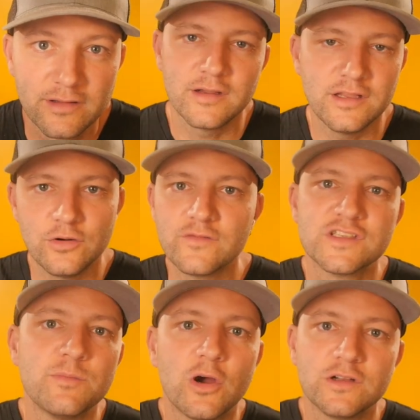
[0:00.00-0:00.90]
You don't have the
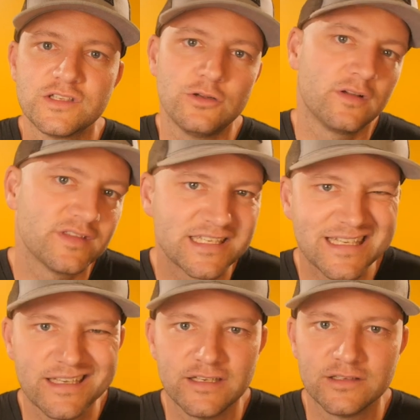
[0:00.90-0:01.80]
smarts, you don't have the
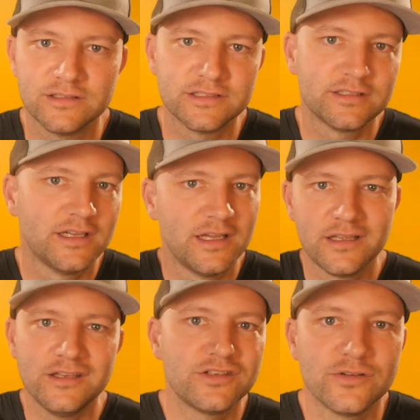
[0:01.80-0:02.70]
skills,
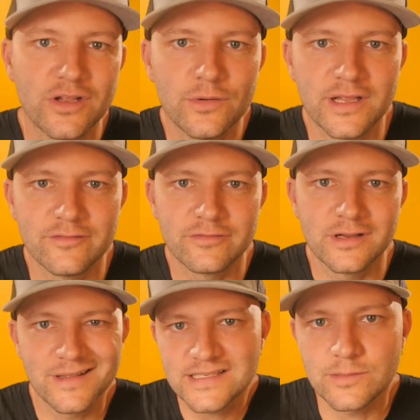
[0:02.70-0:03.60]
you just don't know enough, right?
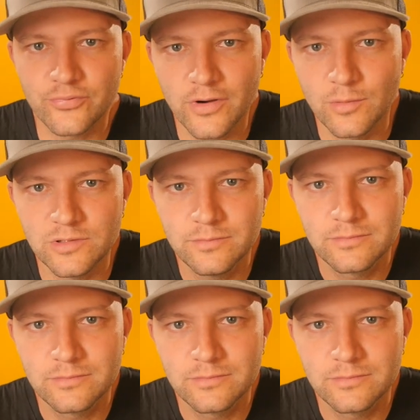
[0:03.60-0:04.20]
That's the problem.